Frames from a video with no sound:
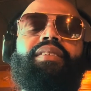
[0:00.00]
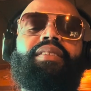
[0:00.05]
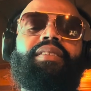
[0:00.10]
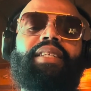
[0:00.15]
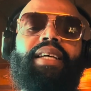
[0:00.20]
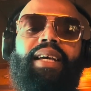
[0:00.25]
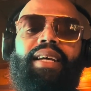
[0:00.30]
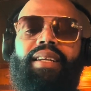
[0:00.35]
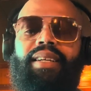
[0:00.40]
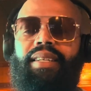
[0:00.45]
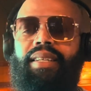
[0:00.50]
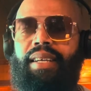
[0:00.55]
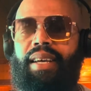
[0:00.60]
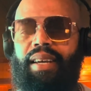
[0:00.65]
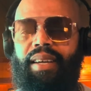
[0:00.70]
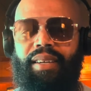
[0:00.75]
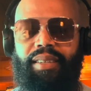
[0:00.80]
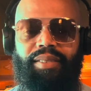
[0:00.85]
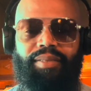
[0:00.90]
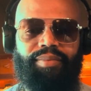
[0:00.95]
day to
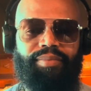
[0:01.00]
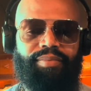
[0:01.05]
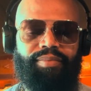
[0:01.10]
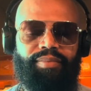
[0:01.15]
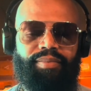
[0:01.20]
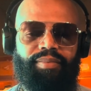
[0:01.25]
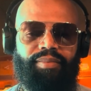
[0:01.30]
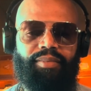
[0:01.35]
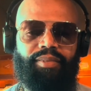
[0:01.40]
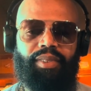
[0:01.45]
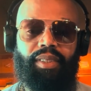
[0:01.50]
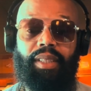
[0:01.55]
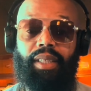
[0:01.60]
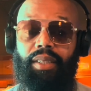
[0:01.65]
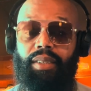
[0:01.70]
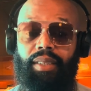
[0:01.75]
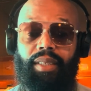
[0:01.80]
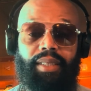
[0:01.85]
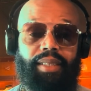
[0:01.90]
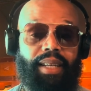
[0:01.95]
day,
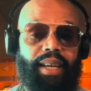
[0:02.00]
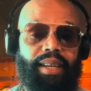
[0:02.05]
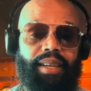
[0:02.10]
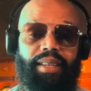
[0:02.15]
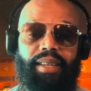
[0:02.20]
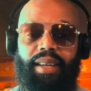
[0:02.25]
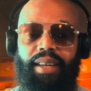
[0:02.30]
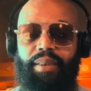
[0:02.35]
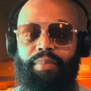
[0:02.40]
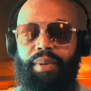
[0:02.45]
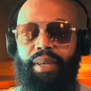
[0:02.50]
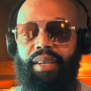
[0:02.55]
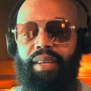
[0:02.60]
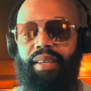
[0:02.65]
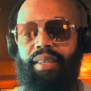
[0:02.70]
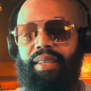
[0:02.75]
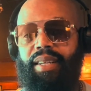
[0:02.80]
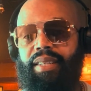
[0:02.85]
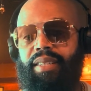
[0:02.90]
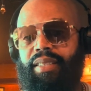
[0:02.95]
literally day to day, man,
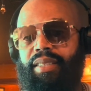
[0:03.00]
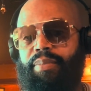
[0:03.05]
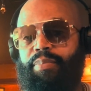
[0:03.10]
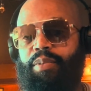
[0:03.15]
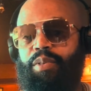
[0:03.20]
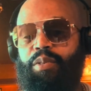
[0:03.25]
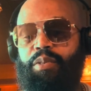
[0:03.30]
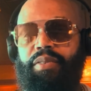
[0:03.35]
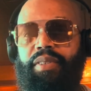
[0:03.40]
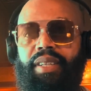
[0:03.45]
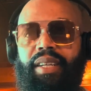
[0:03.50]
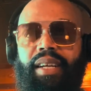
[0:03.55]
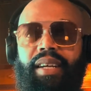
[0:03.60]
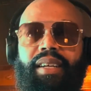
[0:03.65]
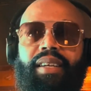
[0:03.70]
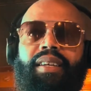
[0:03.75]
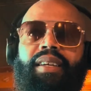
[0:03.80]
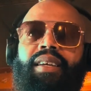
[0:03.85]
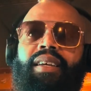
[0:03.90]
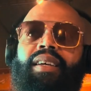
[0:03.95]
they just proving
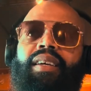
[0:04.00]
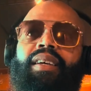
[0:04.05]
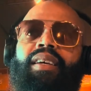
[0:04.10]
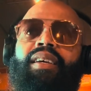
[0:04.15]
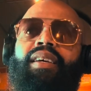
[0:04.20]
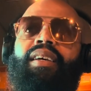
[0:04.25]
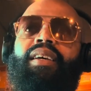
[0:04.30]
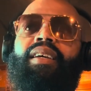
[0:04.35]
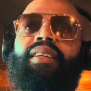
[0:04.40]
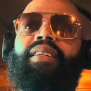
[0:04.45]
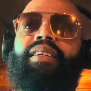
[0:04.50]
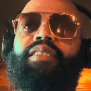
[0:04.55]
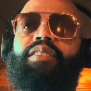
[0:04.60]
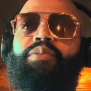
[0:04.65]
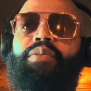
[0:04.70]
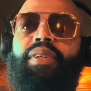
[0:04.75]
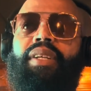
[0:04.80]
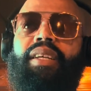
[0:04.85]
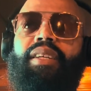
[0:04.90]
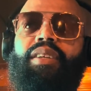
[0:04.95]
like there's
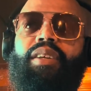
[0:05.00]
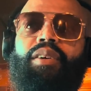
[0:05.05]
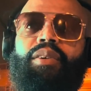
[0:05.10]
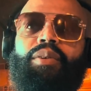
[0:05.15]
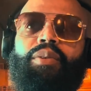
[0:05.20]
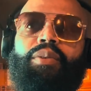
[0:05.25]
really no